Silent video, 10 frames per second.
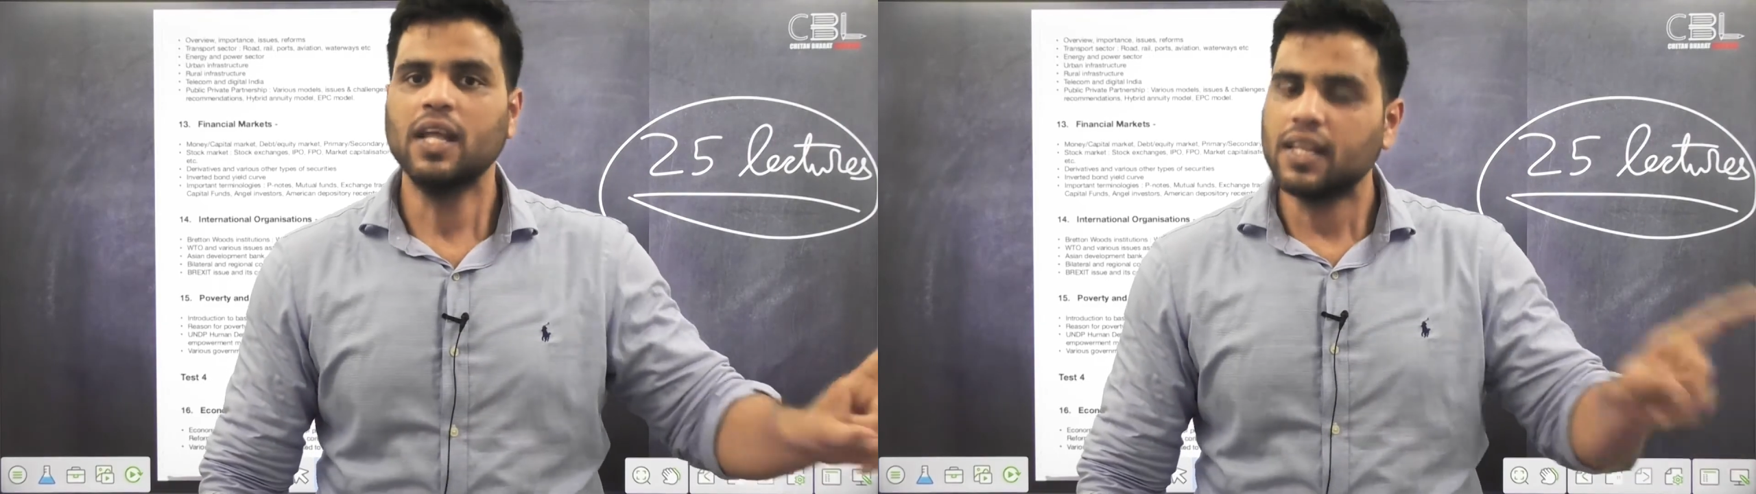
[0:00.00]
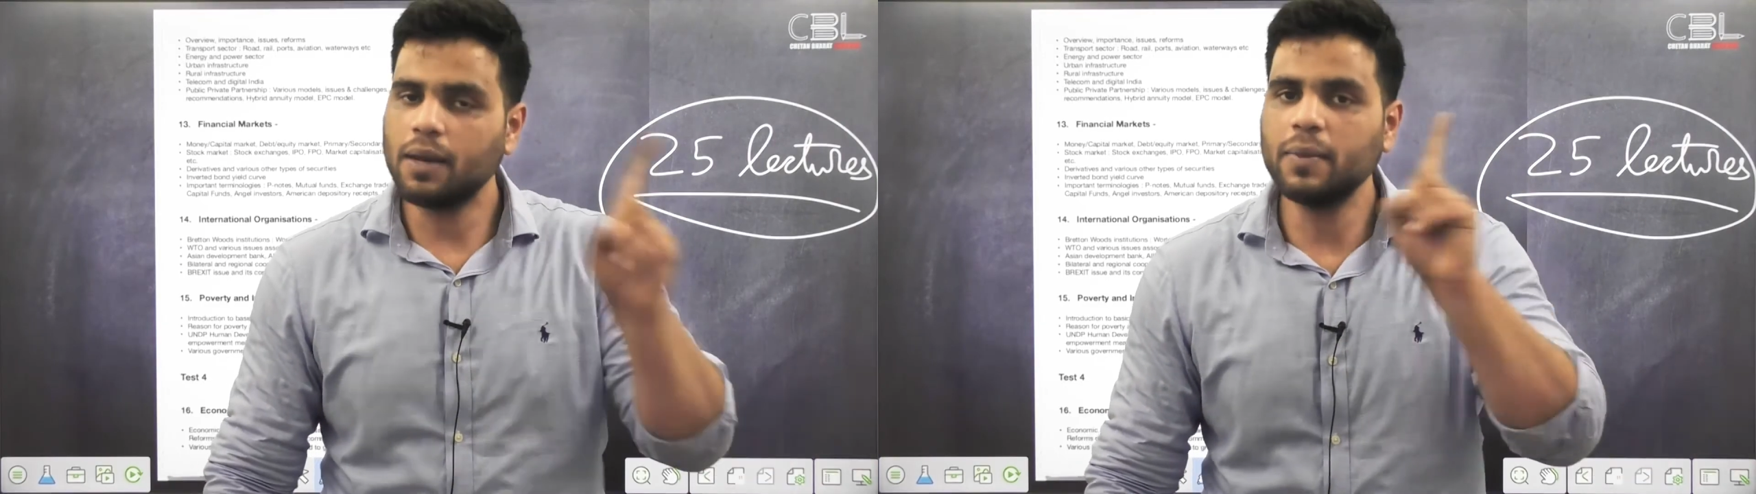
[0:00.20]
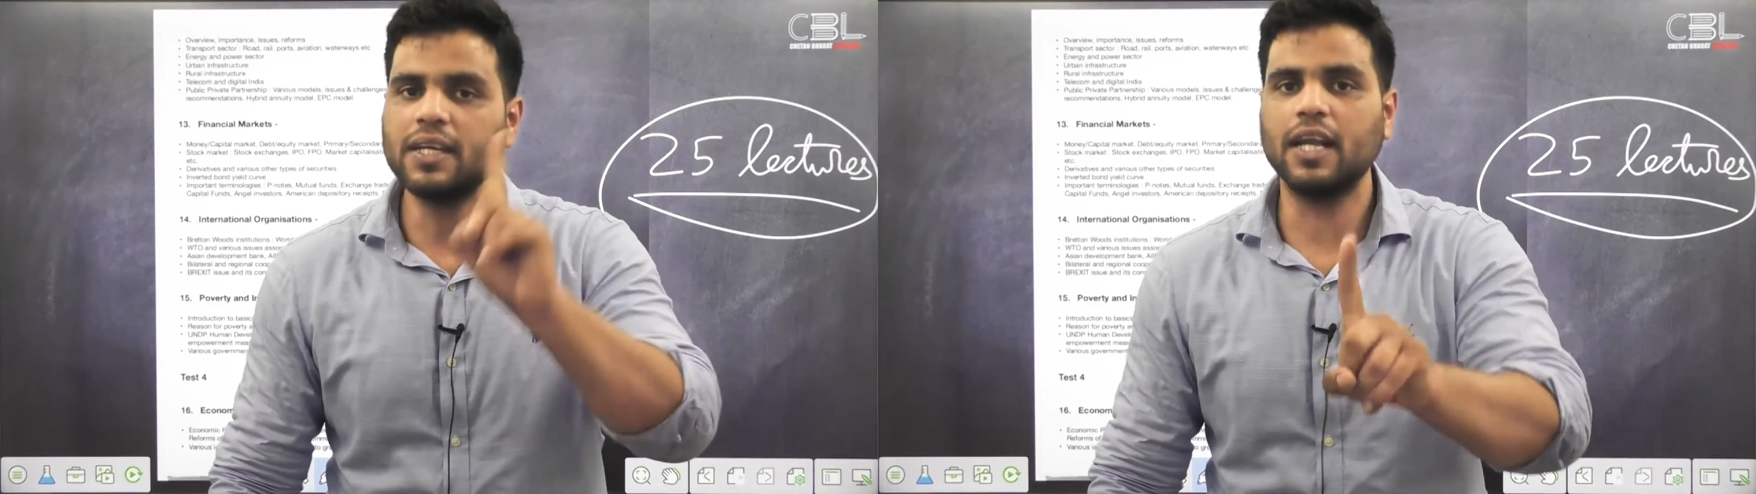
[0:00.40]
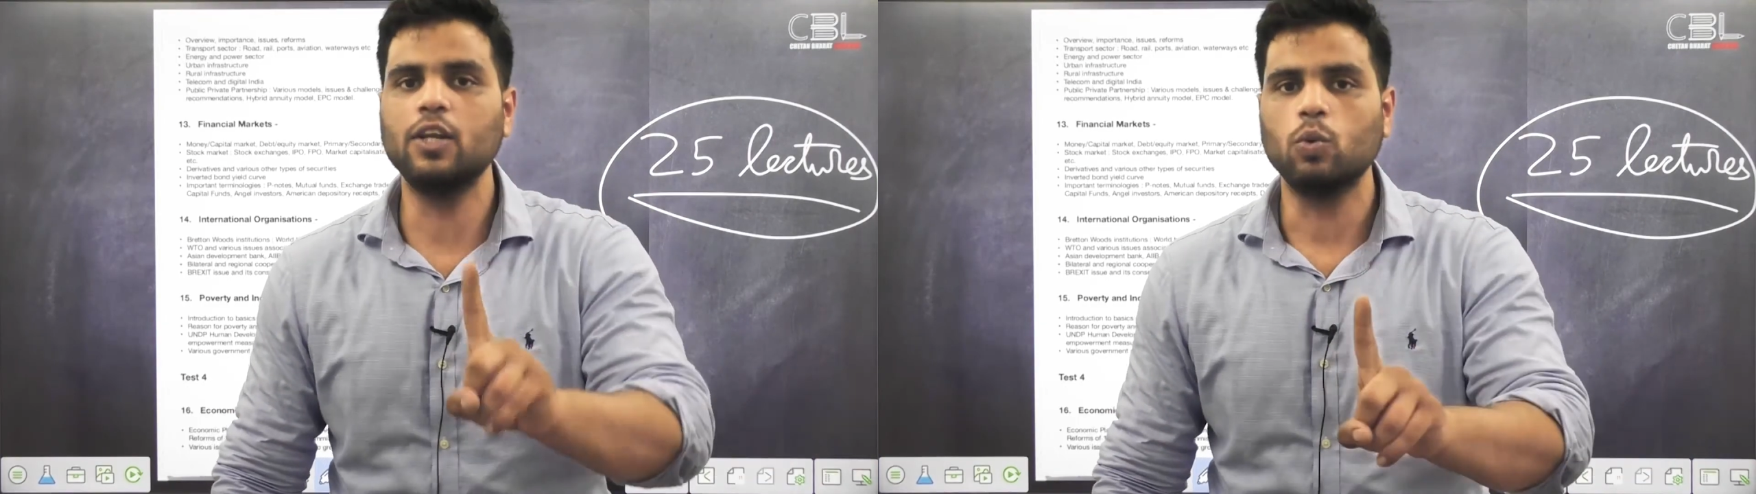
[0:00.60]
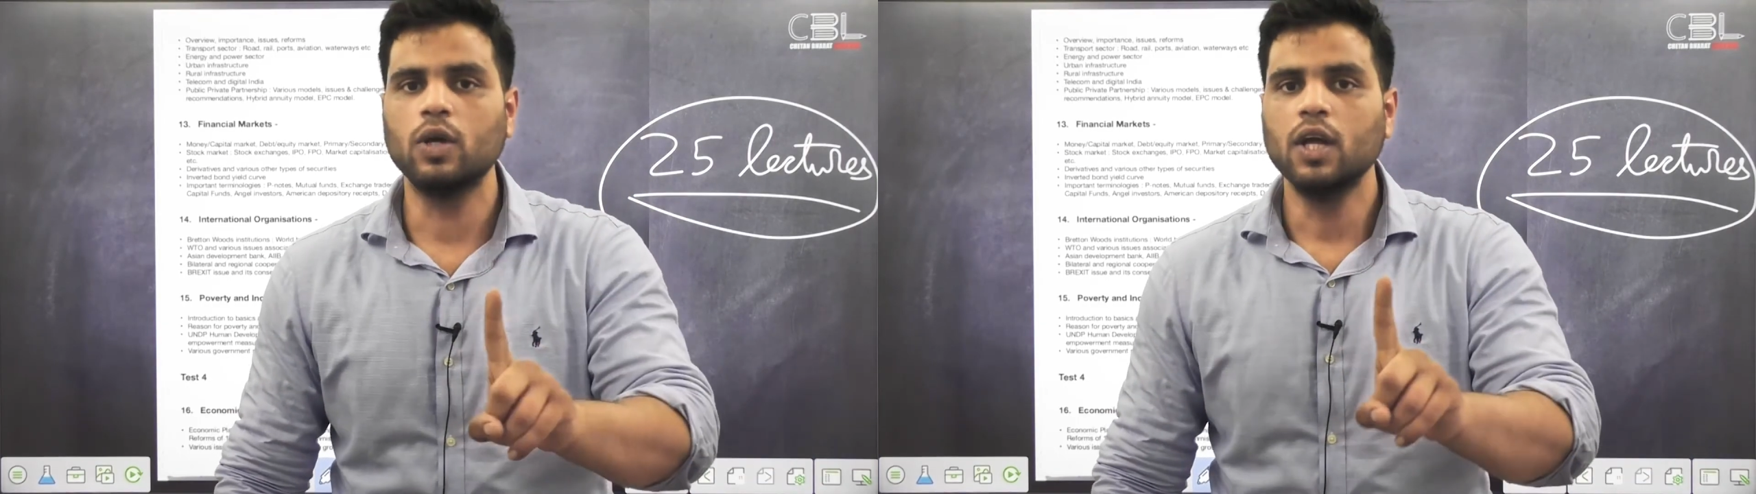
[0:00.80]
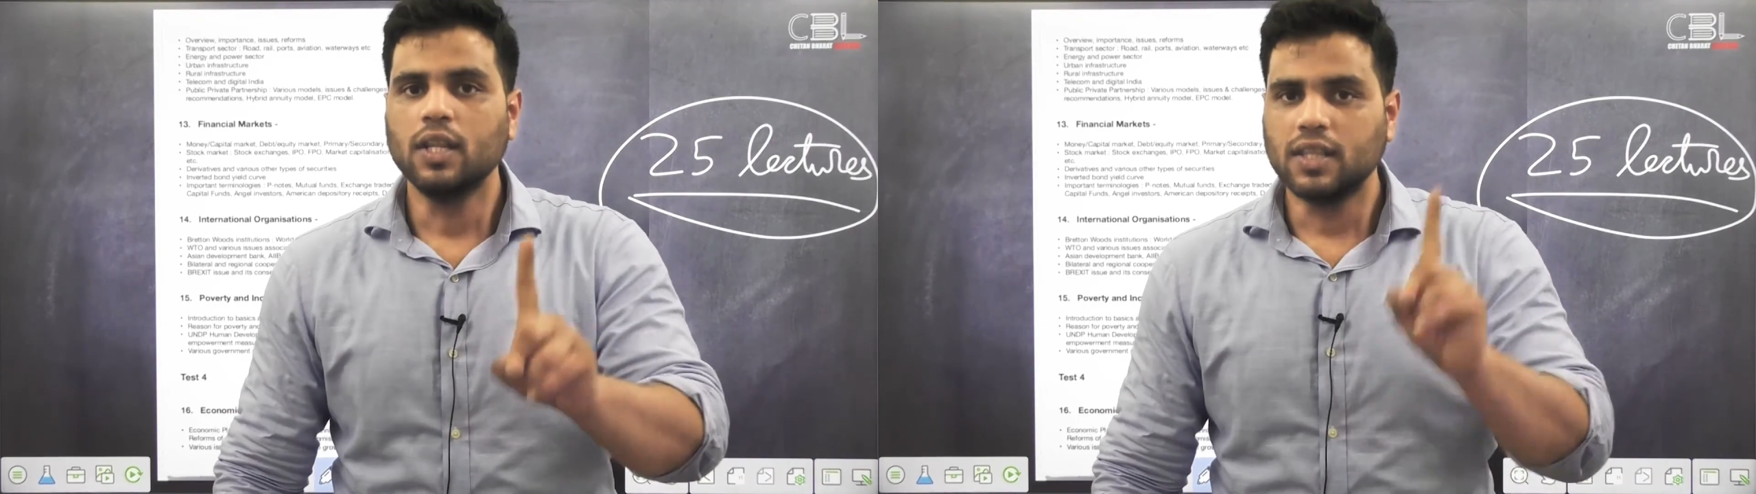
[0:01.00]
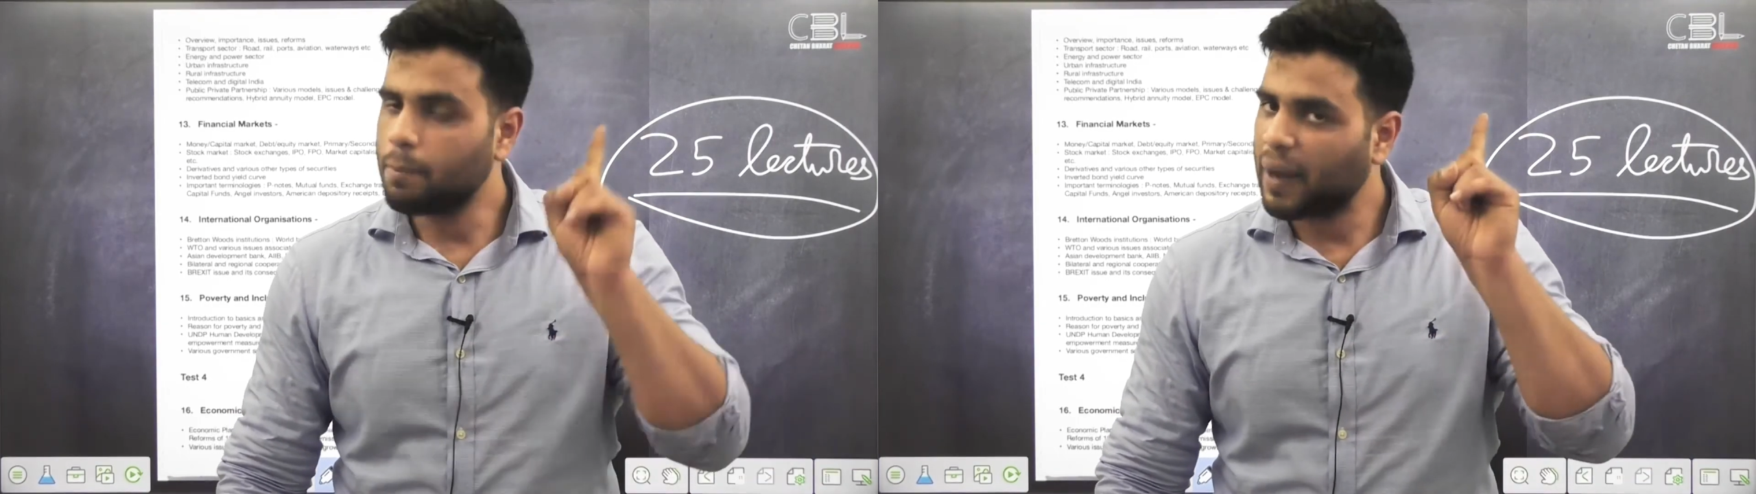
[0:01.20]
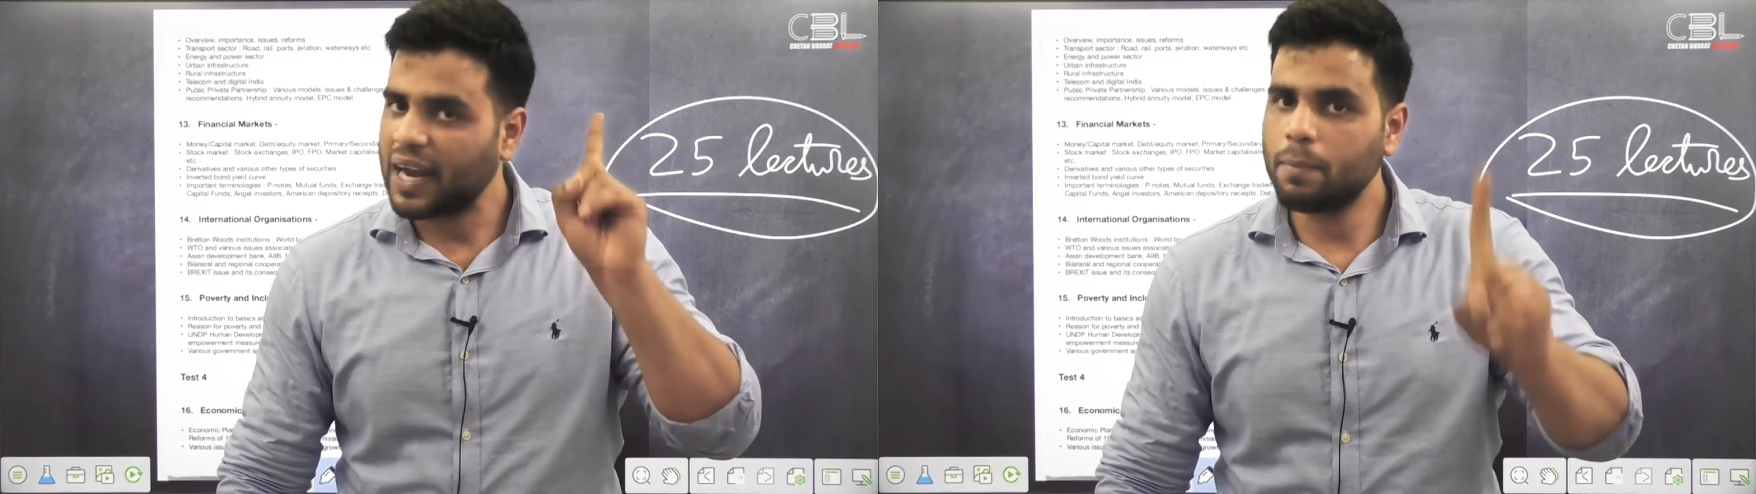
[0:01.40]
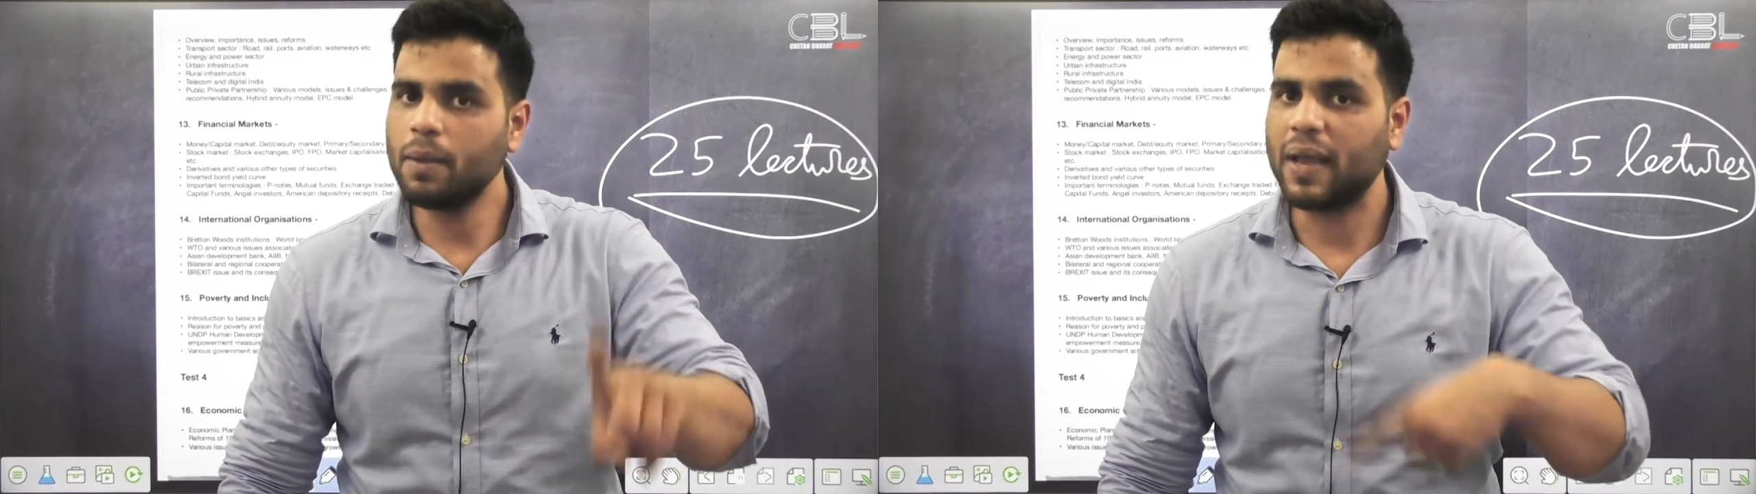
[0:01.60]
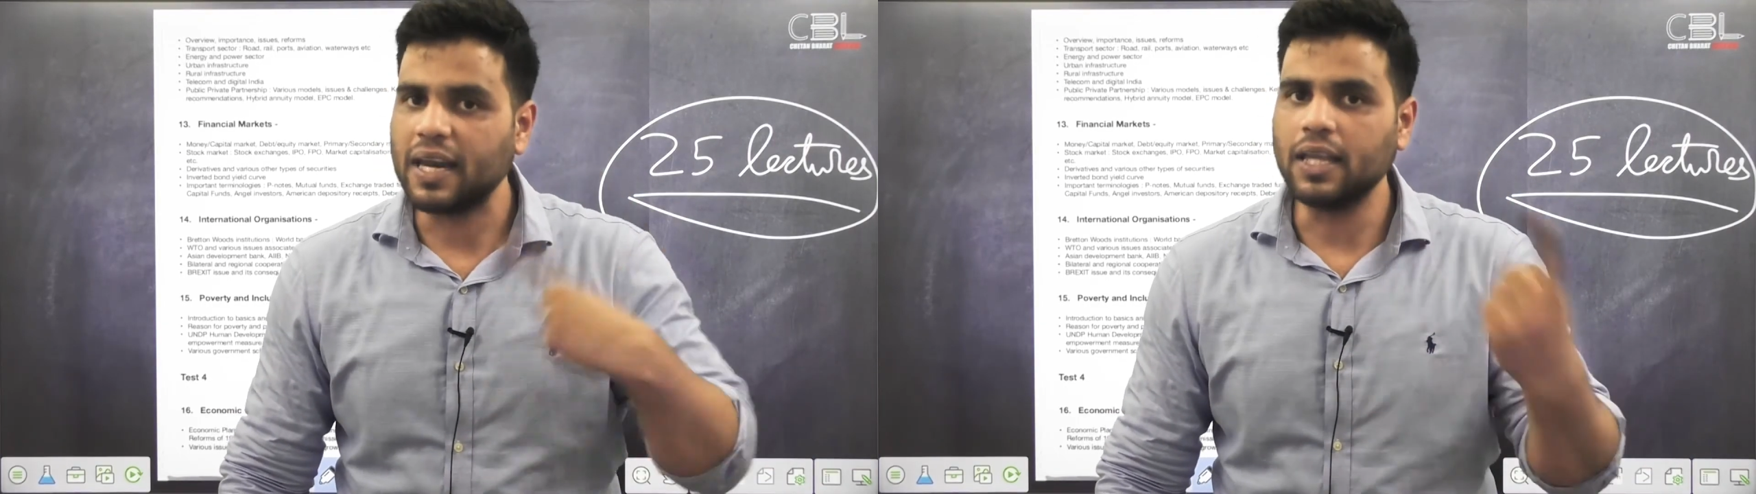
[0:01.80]
then let me tell you, there might be
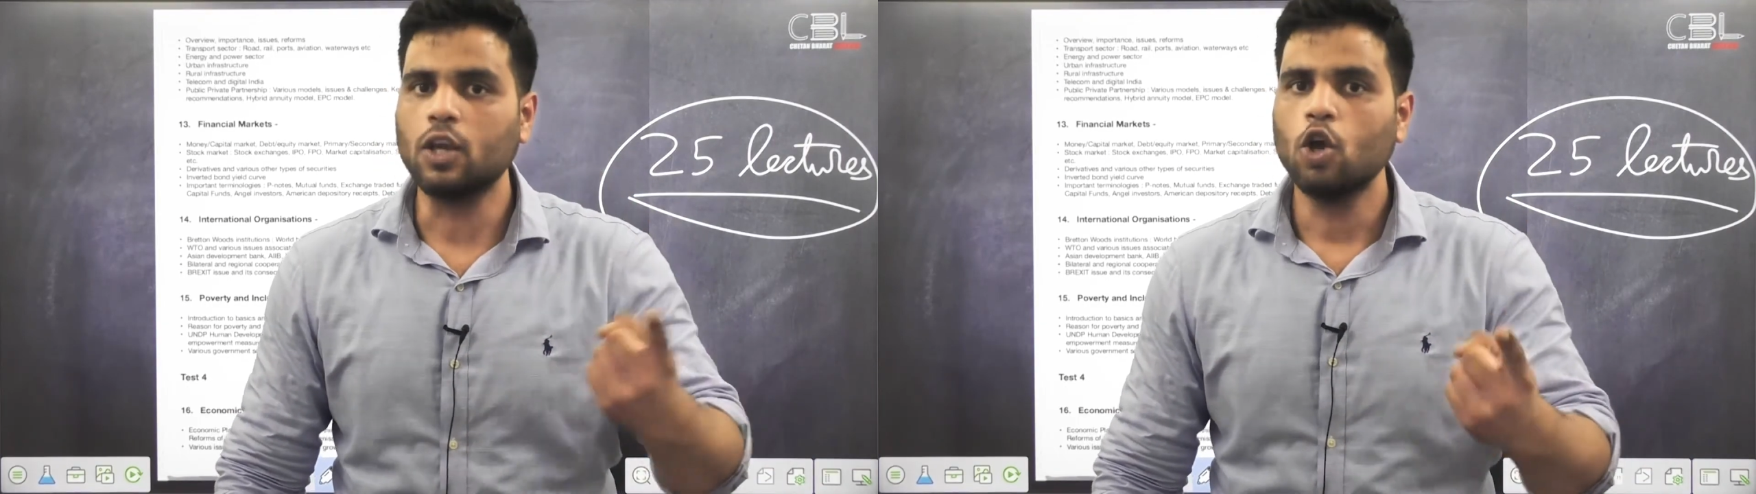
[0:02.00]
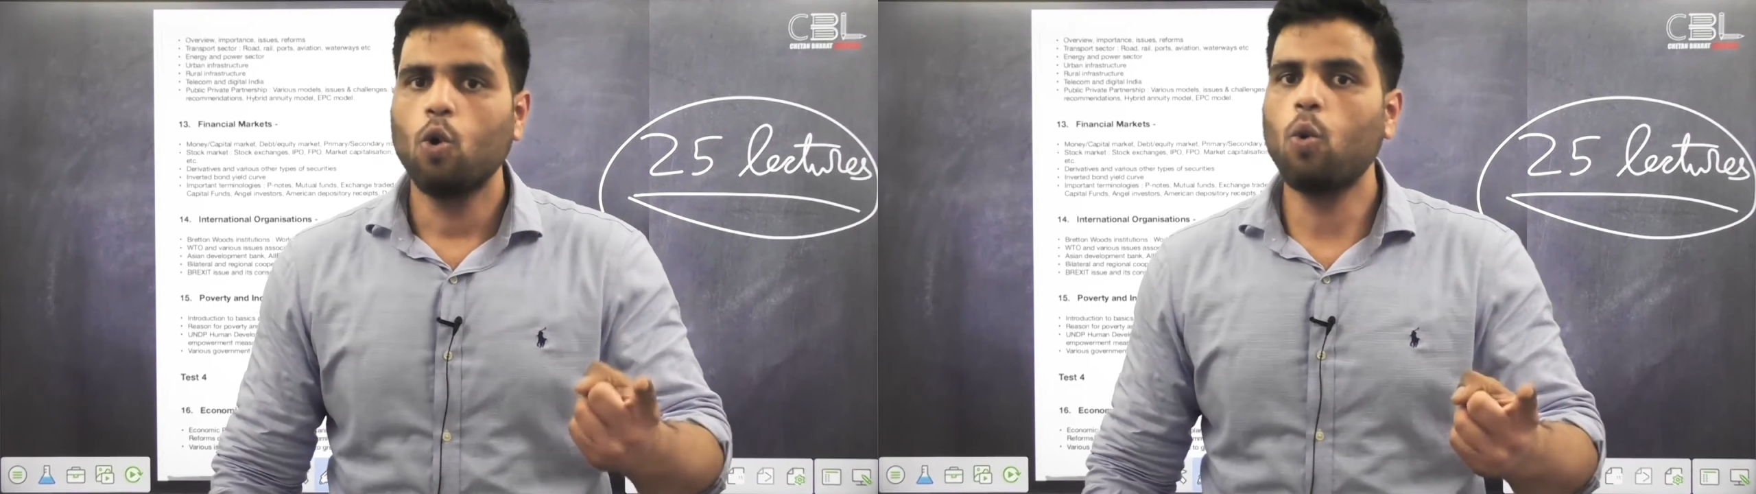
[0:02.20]
many